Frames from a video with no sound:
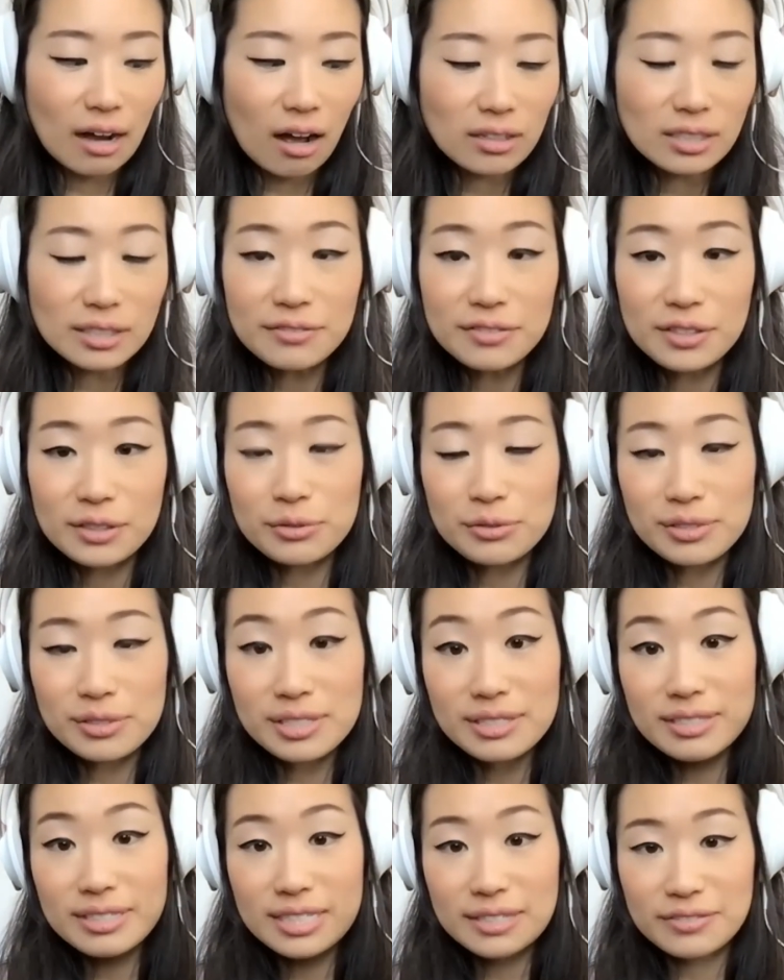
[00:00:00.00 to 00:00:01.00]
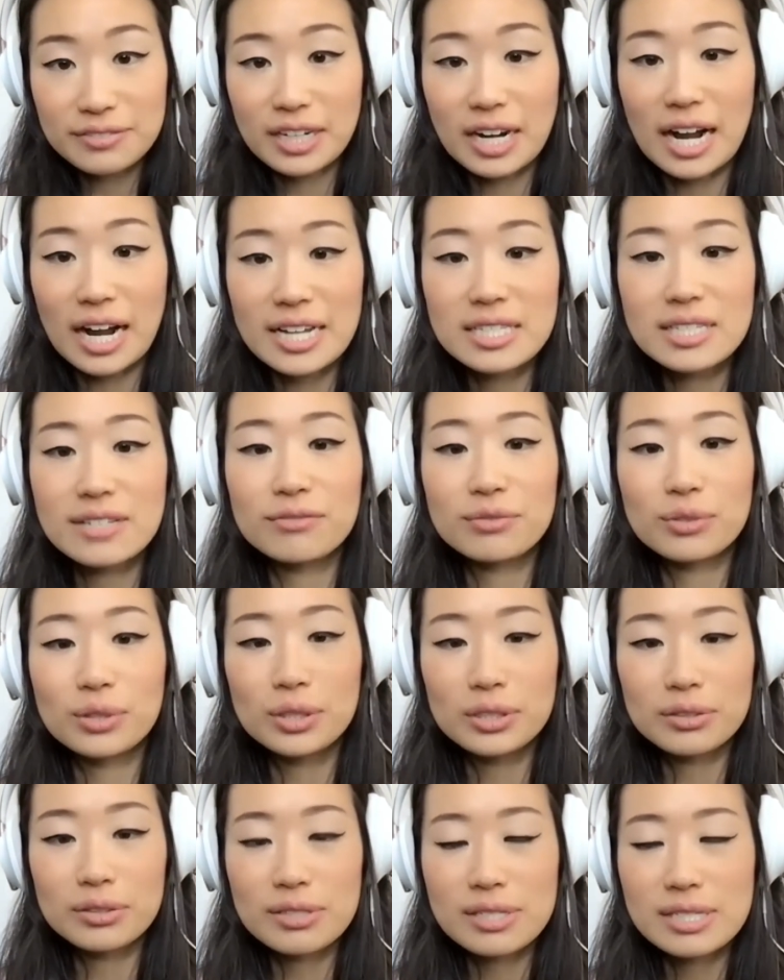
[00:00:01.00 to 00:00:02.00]
all of those different kinds of
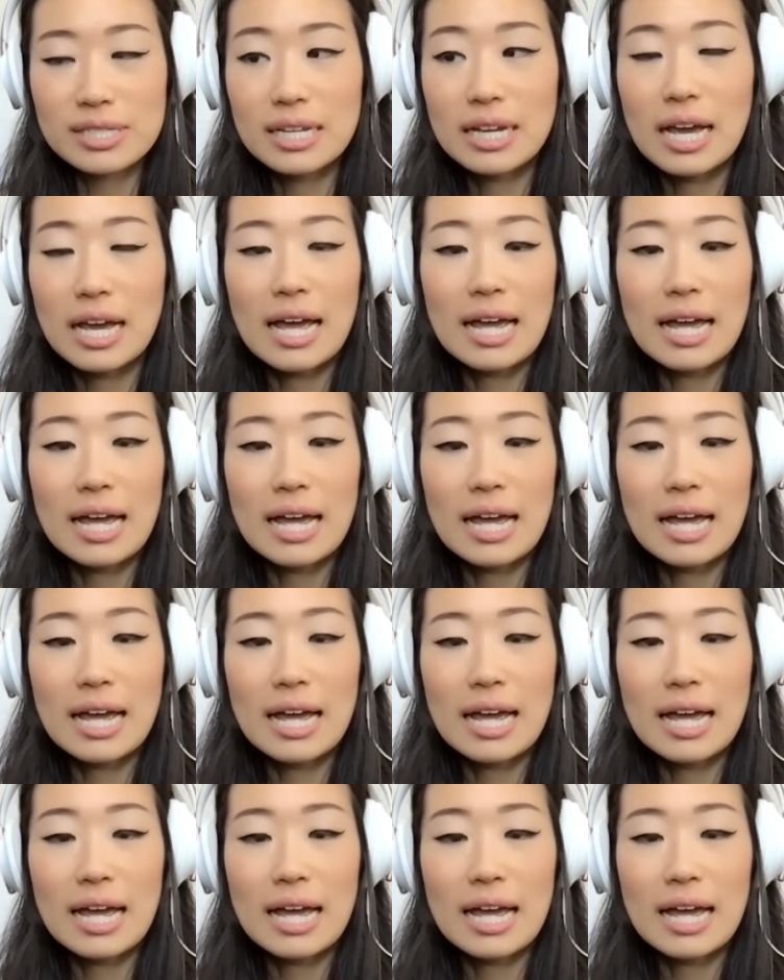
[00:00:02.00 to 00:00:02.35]
roles,